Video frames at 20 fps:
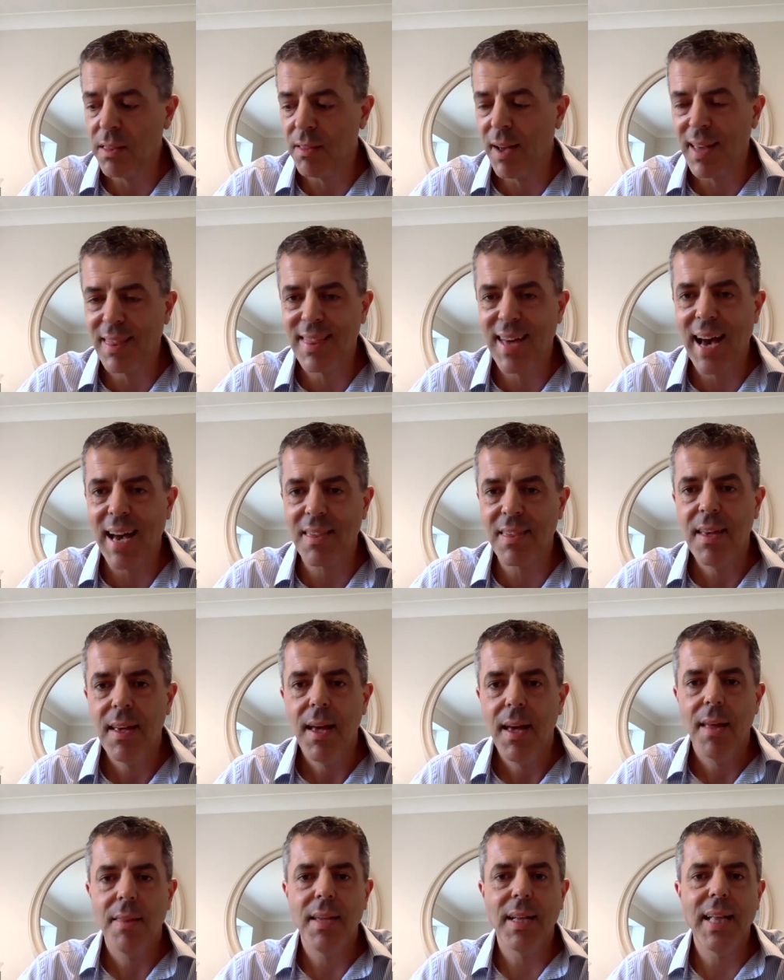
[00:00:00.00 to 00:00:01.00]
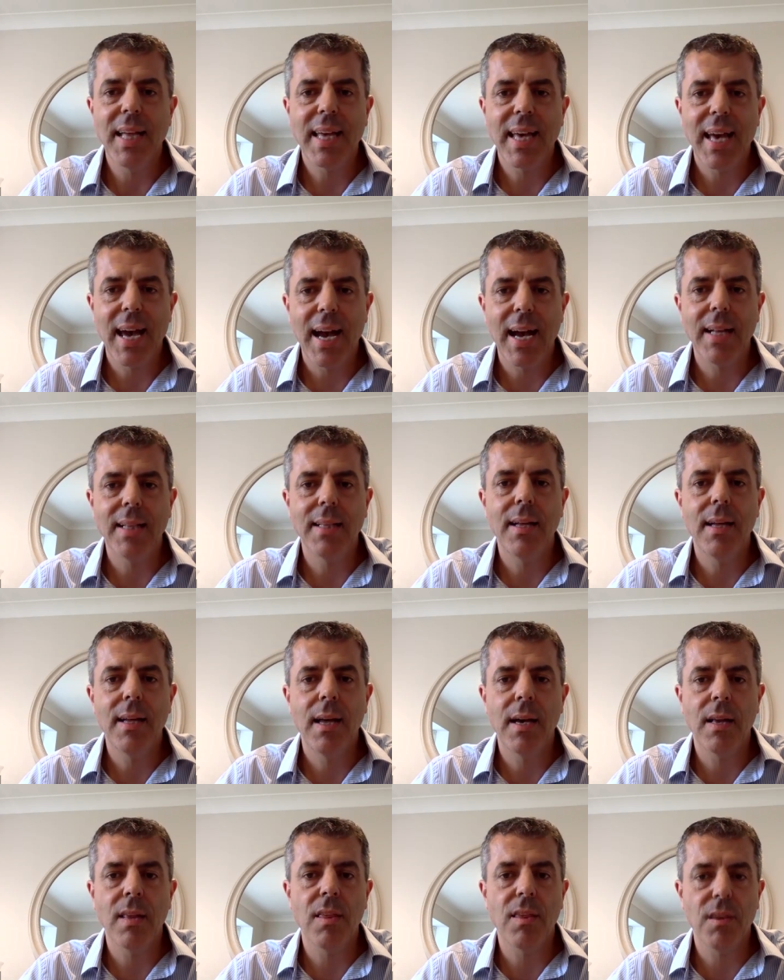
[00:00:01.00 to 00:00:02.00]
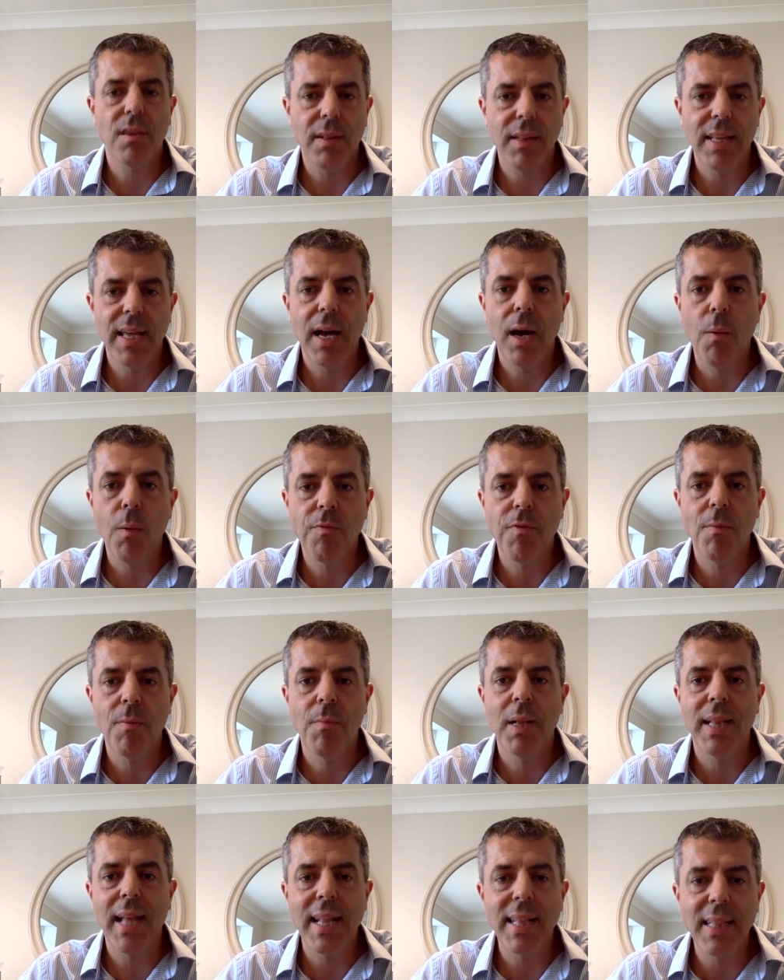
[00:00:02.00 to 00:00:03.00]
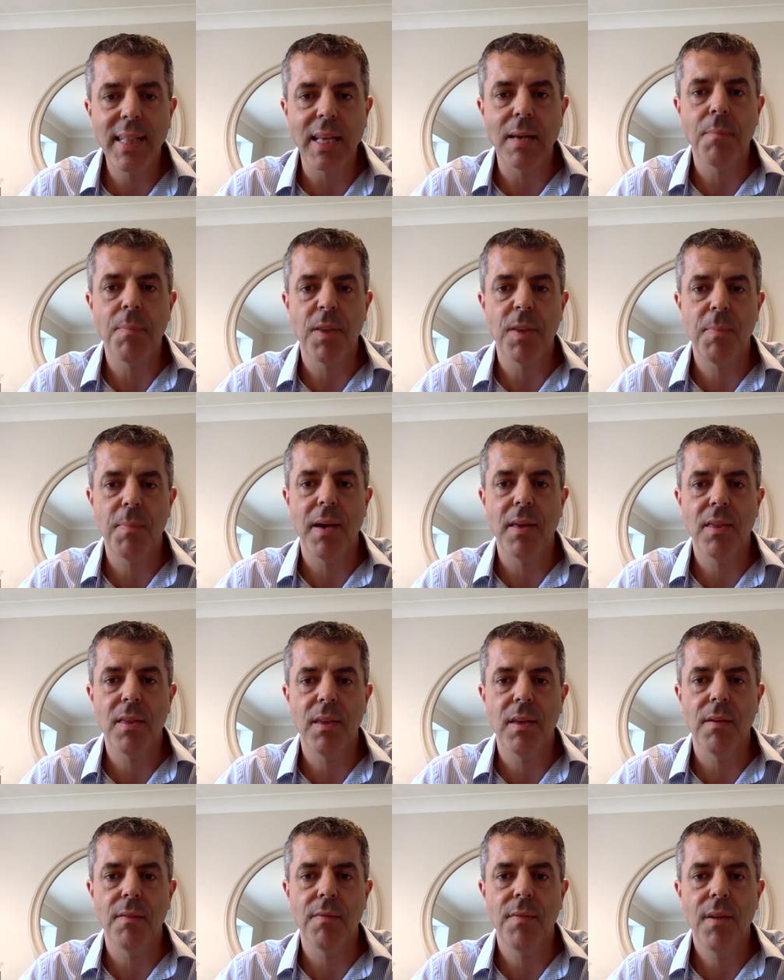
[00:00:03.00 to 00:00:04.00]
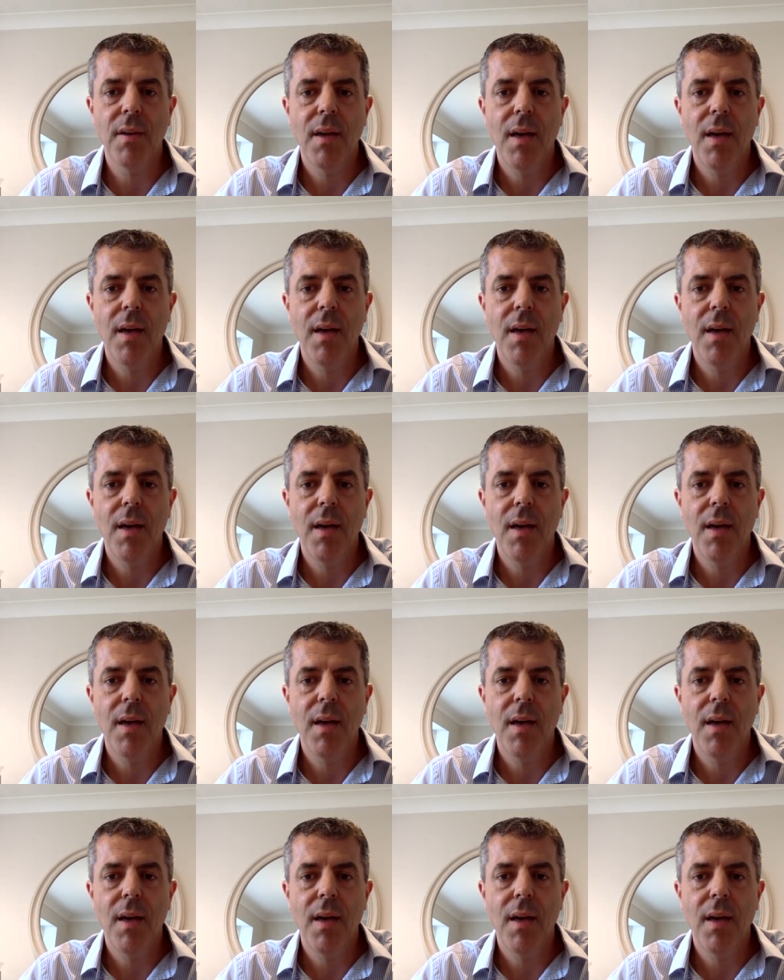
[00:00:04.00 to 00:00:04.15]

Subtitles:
like that, then it can certainly help from a lending perspective.